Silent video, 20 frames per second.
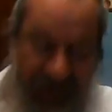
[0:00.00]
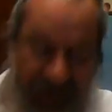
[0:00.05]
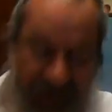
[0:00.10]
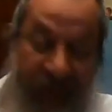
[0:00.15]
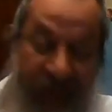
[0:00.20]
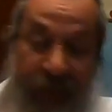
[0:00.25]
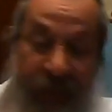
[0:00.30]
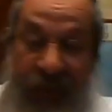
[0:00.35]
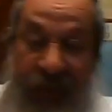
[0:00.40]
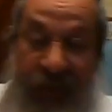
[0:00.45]

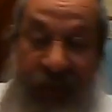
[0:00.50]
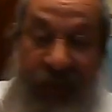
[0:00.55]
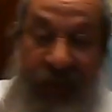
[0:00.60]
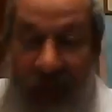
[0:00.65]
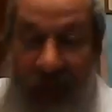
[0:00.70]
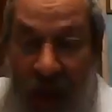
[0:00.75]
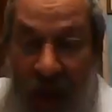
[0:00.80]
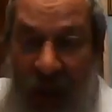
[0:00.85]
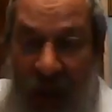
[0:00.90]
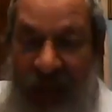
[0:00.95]

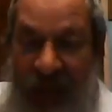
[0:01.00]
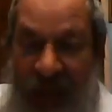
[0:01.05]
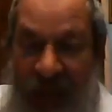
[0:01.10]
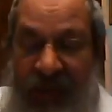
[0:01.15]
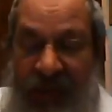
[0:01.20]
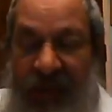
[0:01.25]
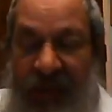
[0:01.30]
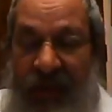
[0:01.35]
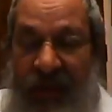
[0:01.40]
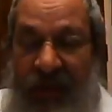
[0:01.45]
Besides,
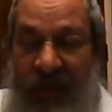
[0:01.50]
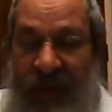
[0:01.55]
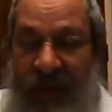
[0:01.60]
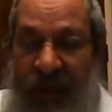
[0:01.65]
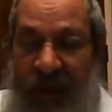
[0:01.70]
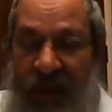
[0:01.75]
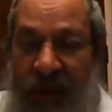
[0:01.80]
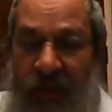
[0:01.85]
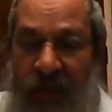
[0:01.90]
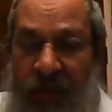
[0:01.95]
they
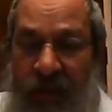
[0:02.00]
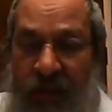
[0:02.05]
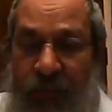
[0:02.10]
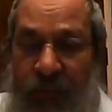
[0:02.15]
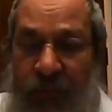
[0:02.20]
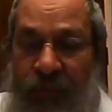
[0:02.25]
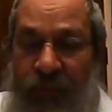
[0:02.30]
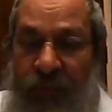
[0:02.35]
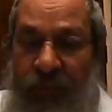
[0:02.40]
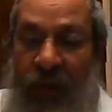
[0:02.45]
said,
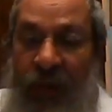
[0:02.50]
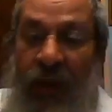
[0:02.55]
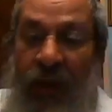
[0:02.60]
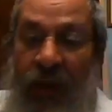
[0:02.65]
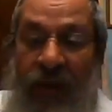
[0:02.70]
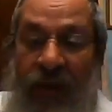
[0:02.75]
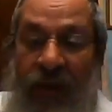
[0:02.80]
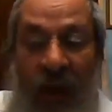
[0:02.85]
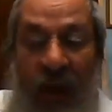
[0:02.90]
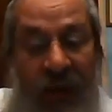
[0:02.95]

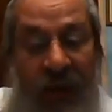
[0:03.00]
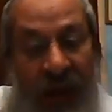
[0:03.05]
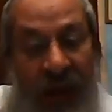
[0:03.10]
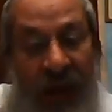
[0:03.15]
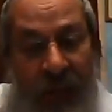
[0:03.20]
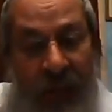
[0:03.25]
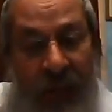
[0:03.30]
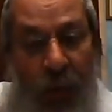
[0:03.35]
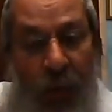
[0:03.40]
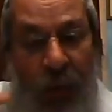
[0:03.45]
the Alter
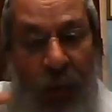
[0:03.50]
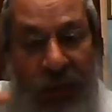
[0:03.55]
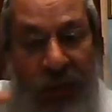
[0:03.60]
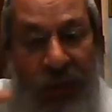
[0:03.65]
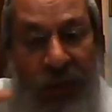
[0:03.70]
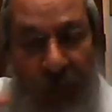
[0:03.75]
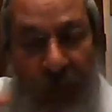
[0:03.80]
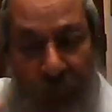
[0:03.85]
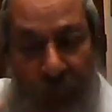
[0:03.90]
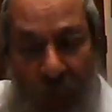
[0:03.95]
Rebbe was
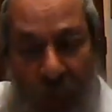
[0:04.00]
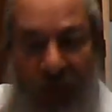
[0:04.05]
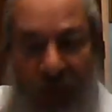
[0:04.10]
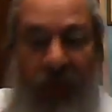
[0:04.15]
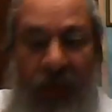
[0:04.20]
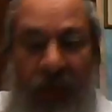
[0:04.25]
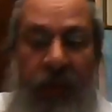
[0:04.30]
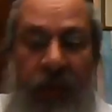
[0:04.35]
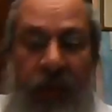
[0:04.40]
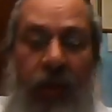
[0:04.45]

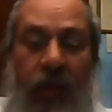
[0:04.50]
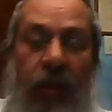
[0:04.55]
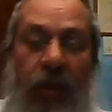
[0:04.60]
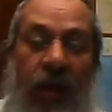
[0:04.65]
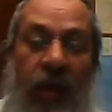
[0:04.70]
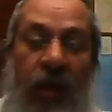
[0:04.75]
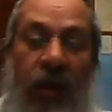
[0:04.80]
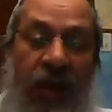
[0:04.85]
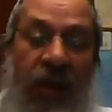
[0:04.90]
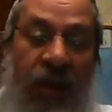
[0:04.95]
supporting
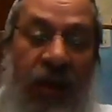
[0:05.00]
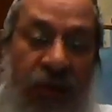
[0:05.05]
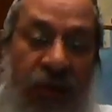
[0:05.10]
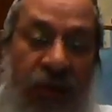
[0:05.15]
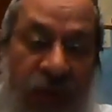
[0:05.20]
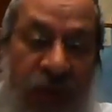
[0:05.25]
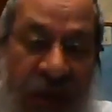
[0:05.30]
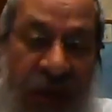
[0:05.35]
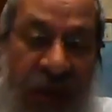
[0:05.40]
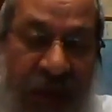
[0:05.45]

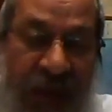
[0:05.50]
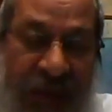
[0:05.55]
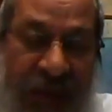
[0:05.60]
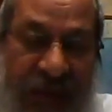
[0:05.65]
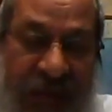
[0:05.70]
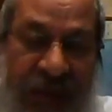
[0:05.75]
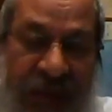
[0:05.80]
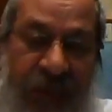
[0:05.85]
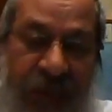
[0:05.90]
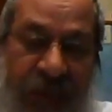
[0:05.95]
the
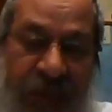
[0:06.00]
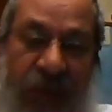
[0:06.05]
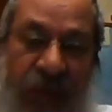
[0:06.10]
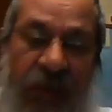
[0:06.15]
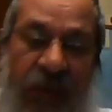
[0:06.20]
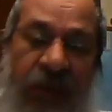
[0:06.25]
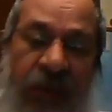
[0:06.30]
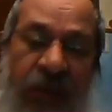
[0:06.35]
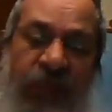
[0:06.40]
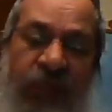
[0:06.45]
Hasidim in
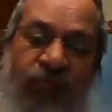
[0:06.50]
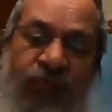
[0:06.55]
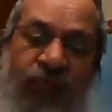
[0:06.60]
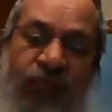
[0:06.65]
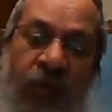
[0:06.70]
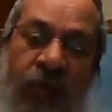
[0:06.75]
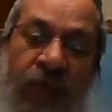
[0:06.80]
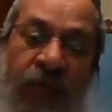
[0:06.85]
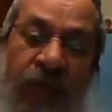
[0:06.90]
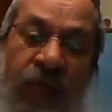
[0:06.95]

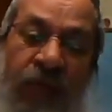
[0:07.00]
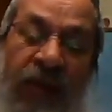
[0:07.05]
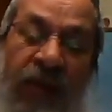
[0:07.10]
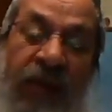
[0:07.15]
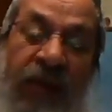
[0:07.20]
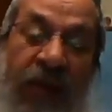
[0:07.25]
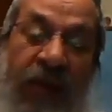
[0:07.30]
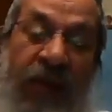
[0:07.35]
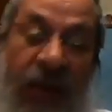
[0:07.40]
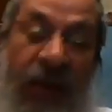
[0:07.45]
Israel.
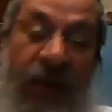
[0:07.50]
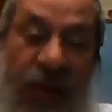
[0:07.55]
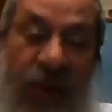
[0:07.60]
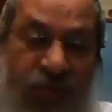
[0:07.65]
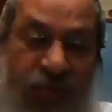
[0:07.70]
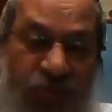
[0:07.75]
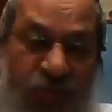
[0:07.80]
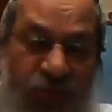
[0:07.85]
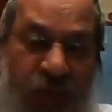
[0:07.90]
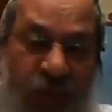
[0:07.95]

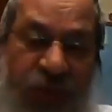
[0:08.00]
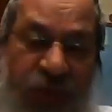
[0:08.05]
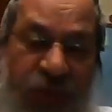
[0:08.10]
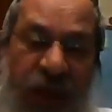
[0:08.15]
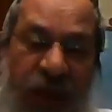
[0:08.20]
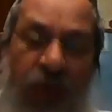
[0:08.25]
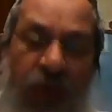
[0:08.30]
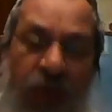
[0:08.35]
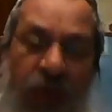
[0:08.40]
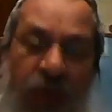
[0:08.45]
Israel
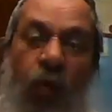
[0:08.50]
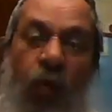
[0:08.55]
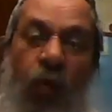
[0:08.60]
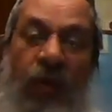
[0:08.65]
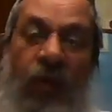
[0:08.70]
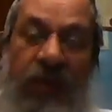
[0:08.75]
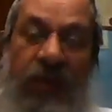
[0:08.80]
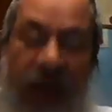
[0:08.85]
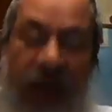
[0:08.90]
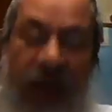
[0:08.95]
then
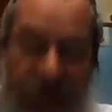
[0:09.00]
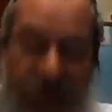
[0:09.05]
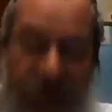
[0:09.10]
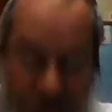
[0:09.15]
was under